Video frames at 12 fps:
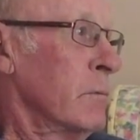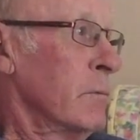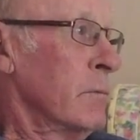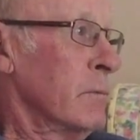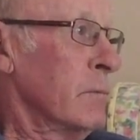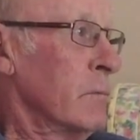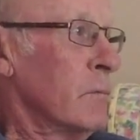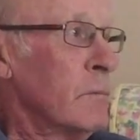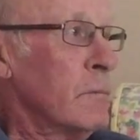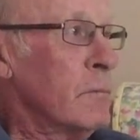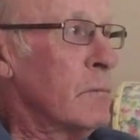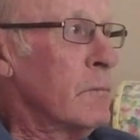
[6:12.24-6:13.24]
You still
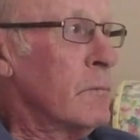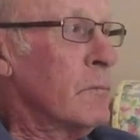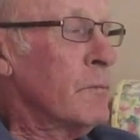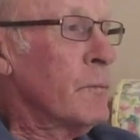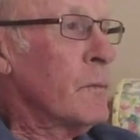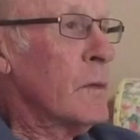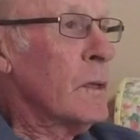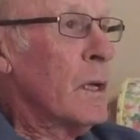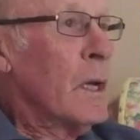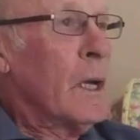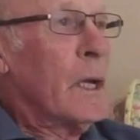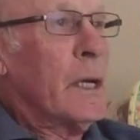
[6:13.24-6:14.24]
in contact
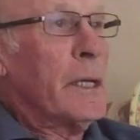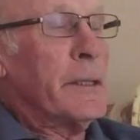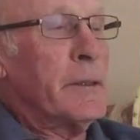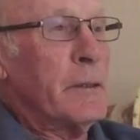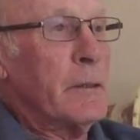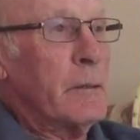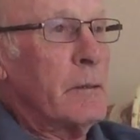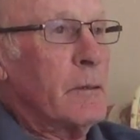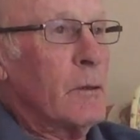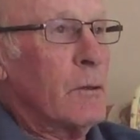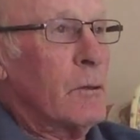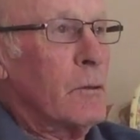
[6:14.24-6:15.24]
now, or
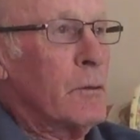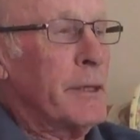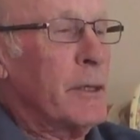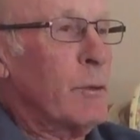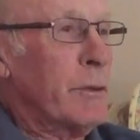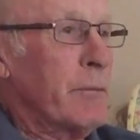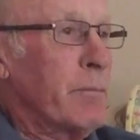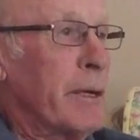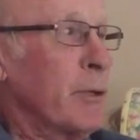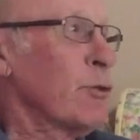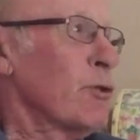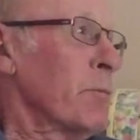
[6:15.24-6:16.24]
no? They quit
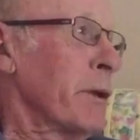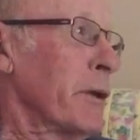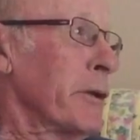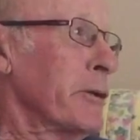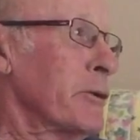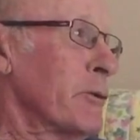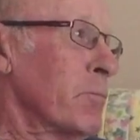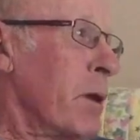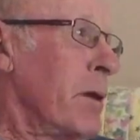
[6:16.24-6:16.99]
answering my letters.